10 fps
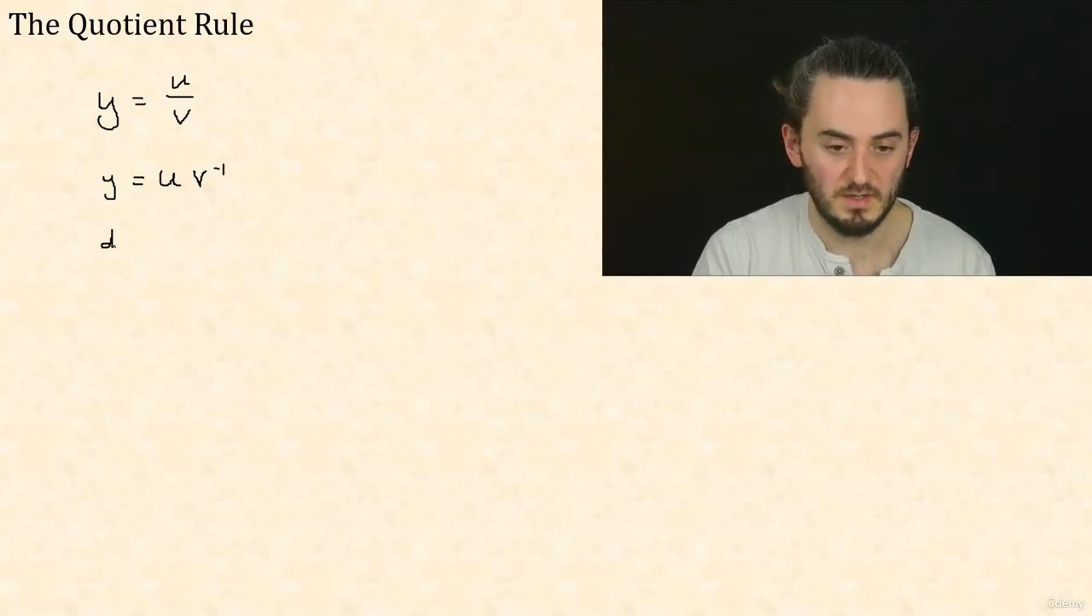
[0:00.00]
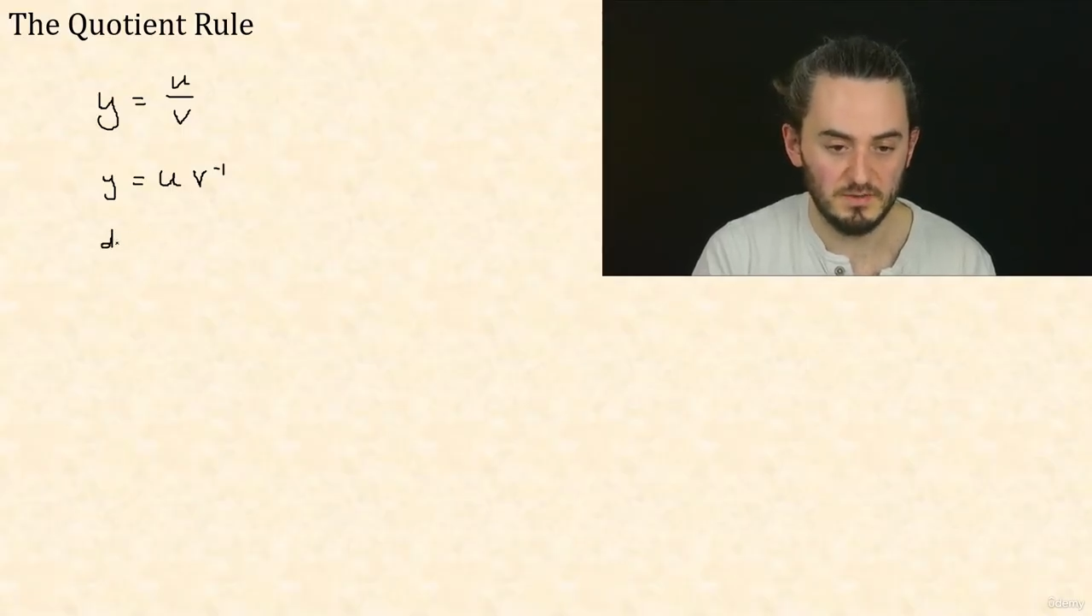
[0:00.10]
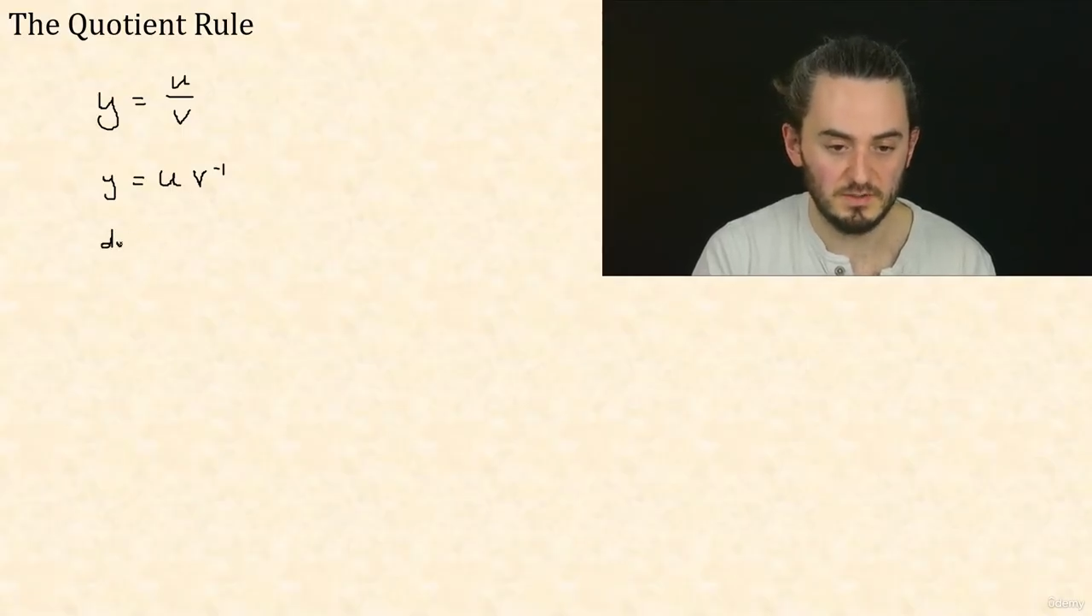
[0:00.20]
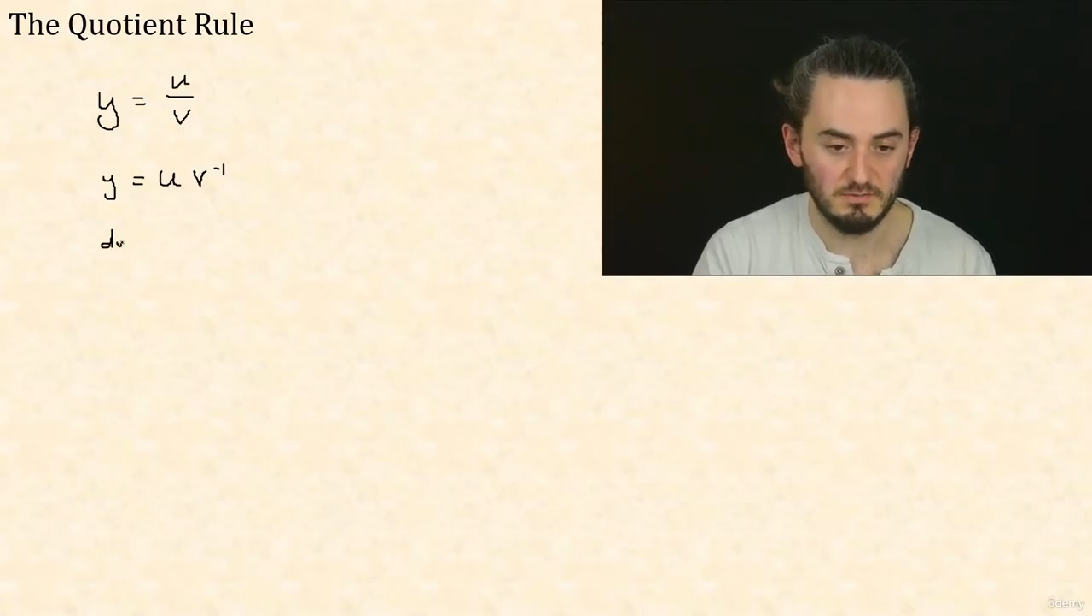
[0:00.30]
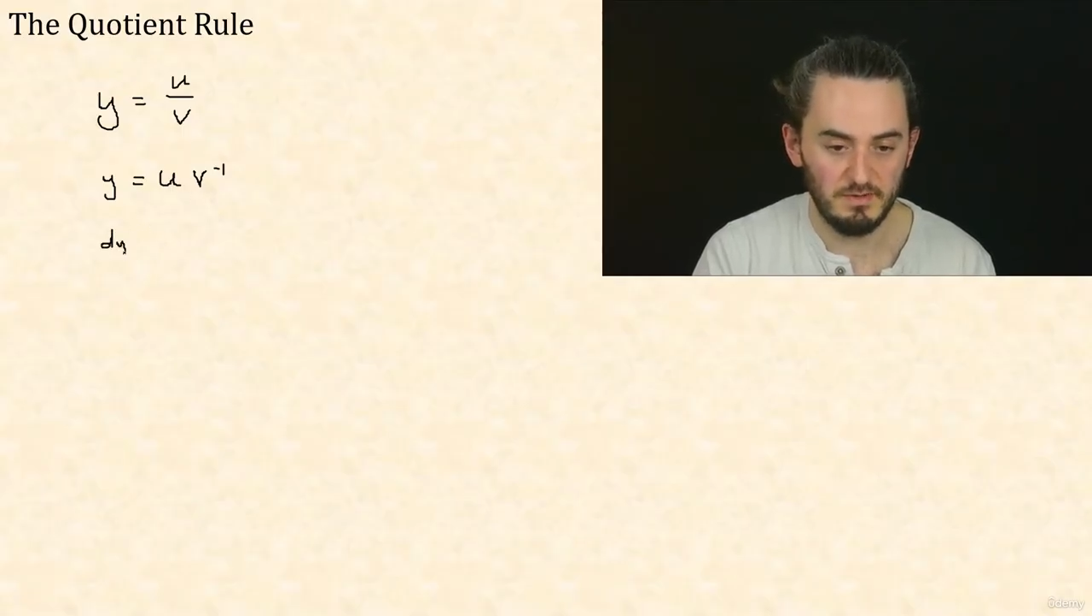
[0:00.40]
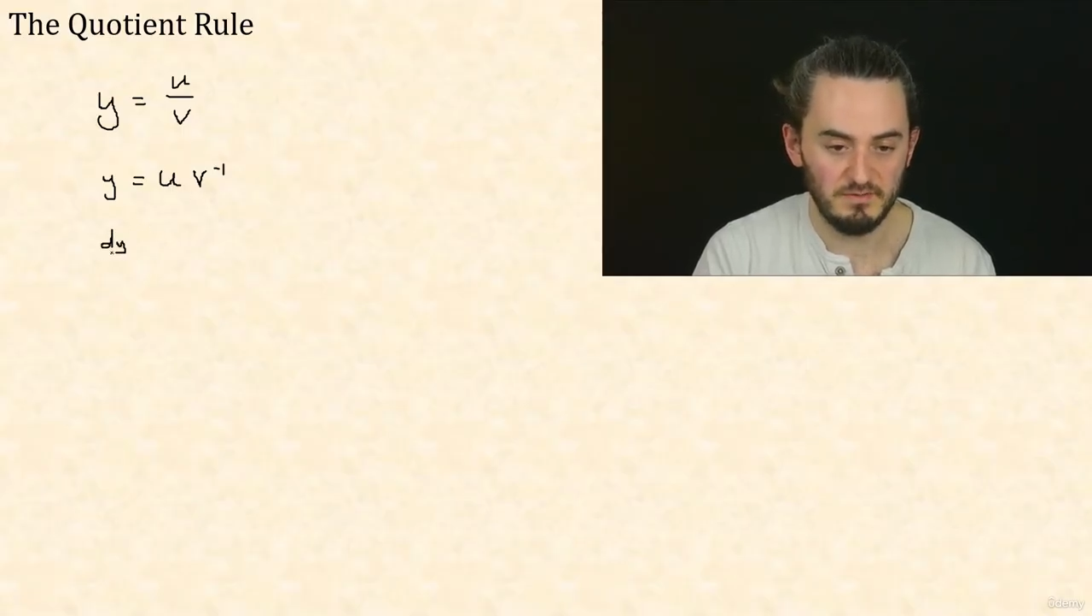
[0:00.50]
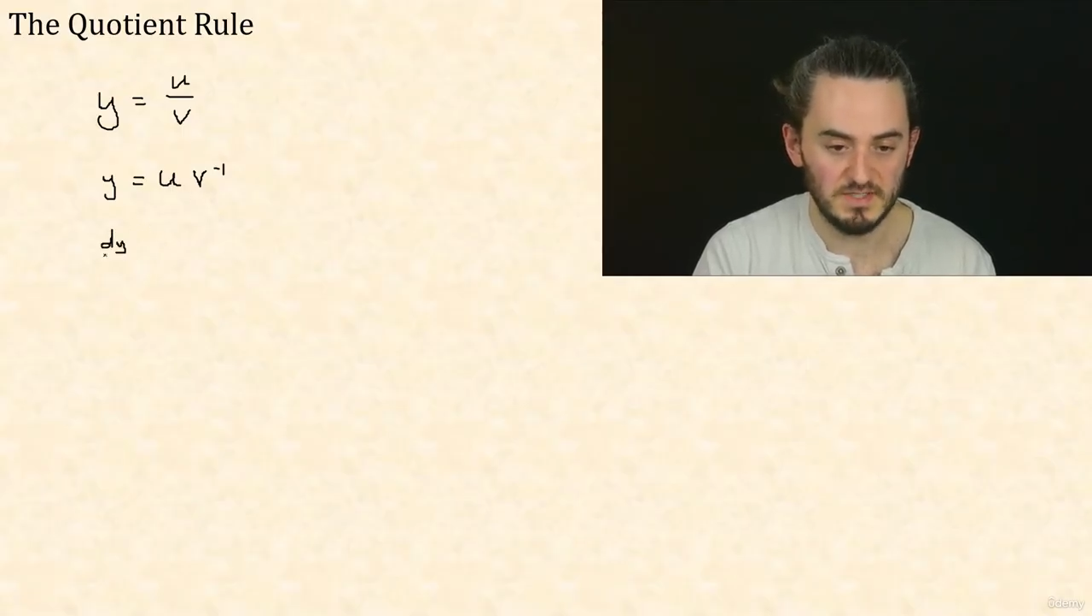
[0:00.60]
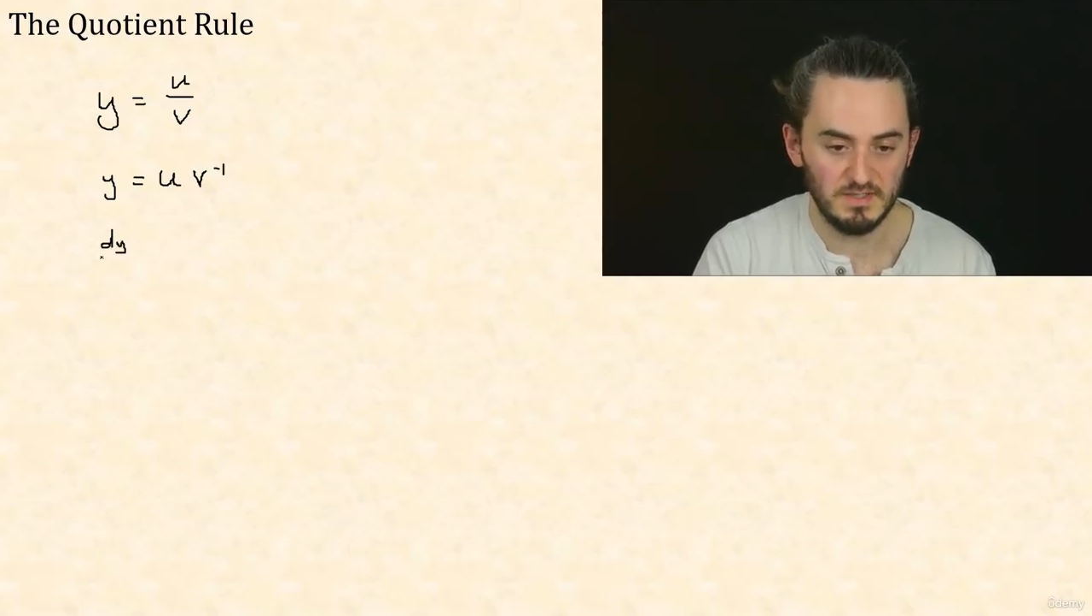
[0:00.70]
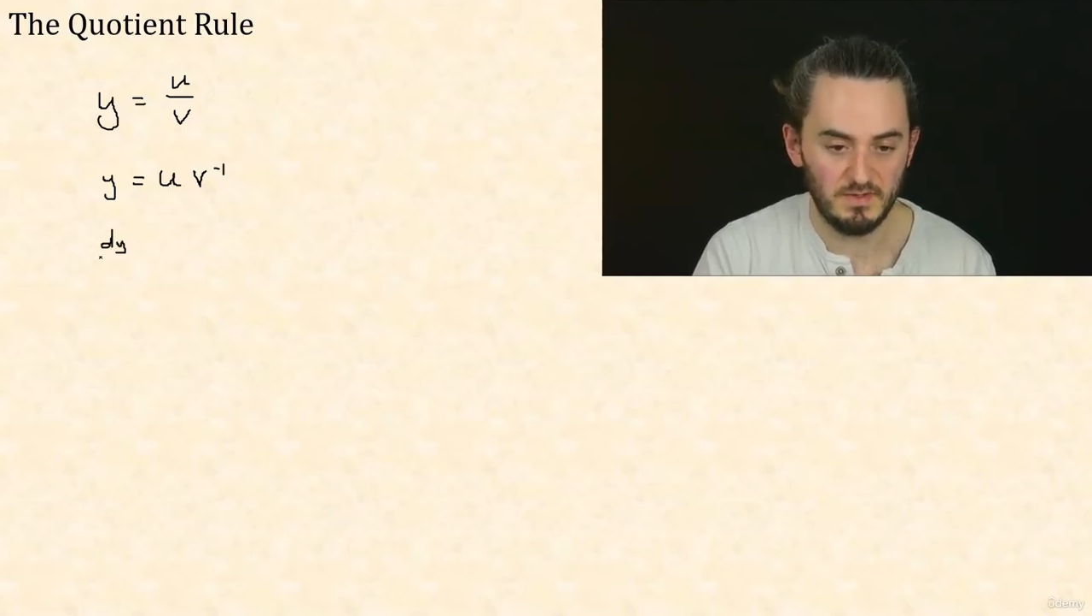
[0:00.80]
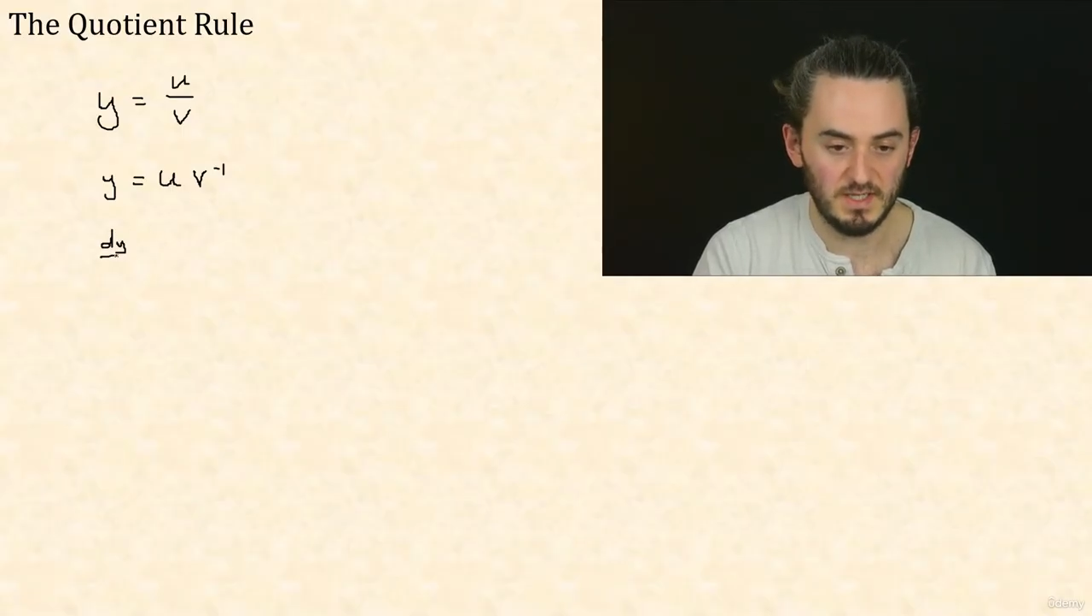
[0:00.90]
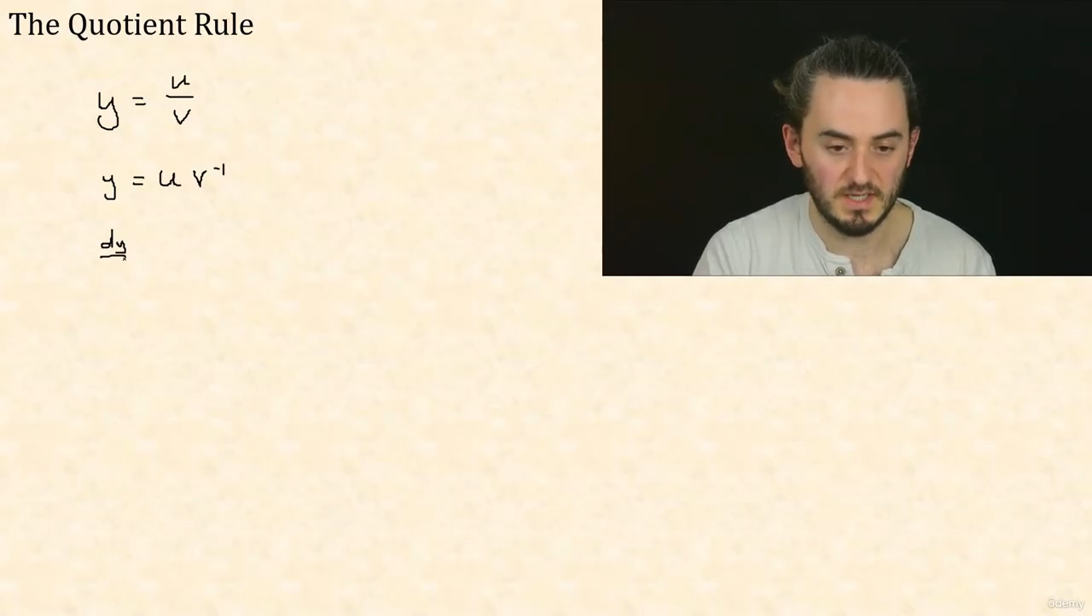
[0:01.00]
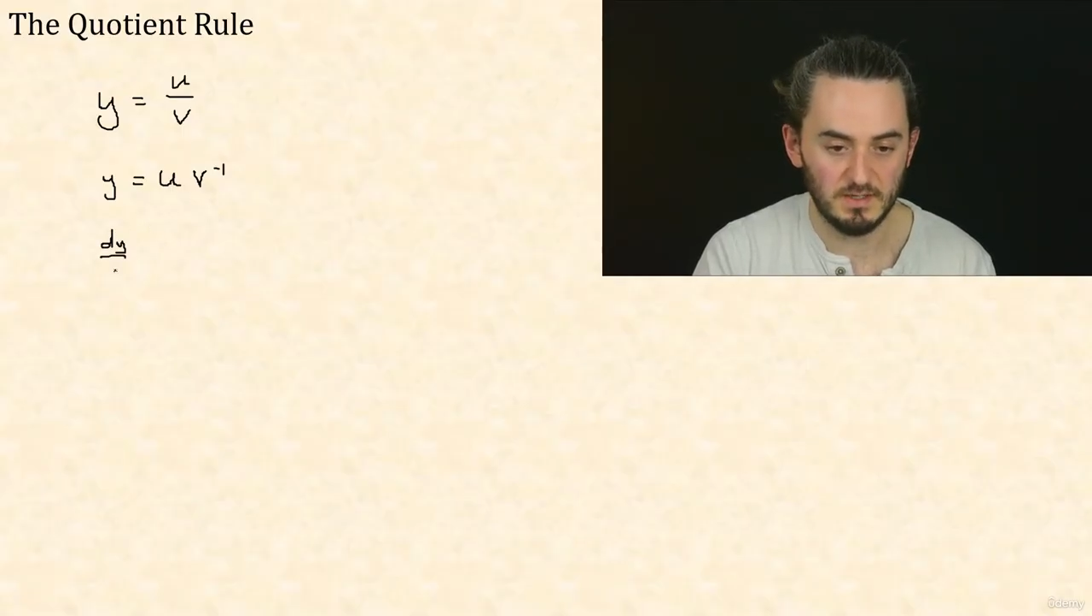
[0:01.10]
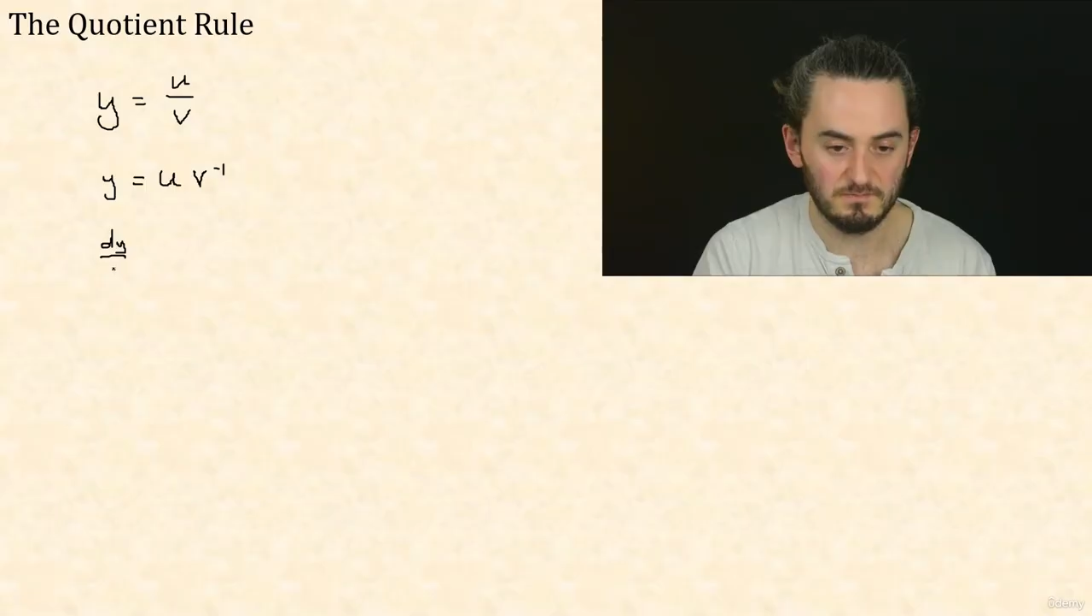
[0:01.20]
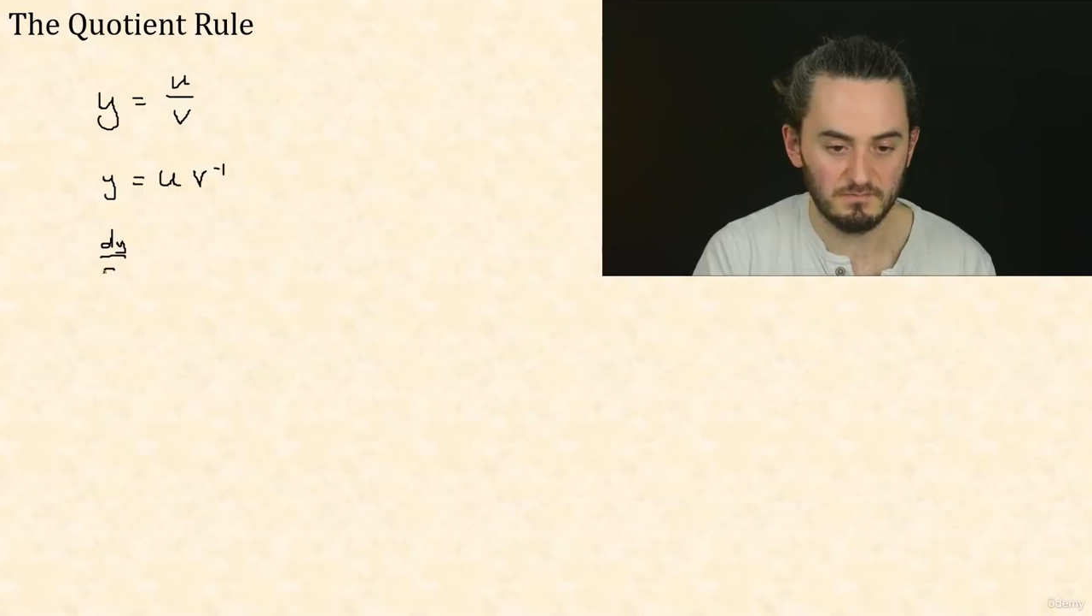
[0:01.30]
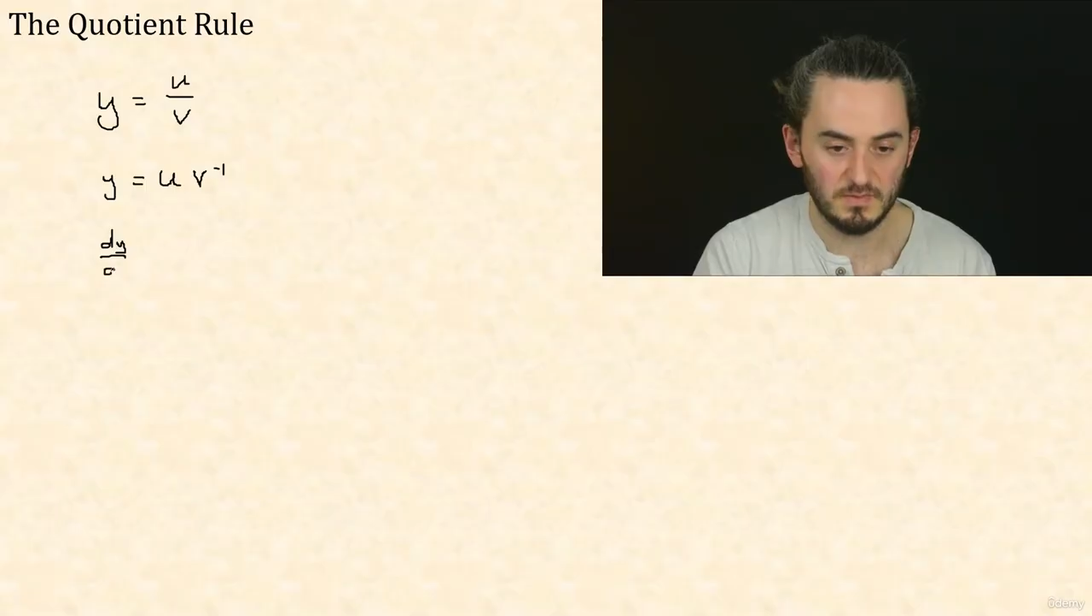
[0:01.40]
The derivative here,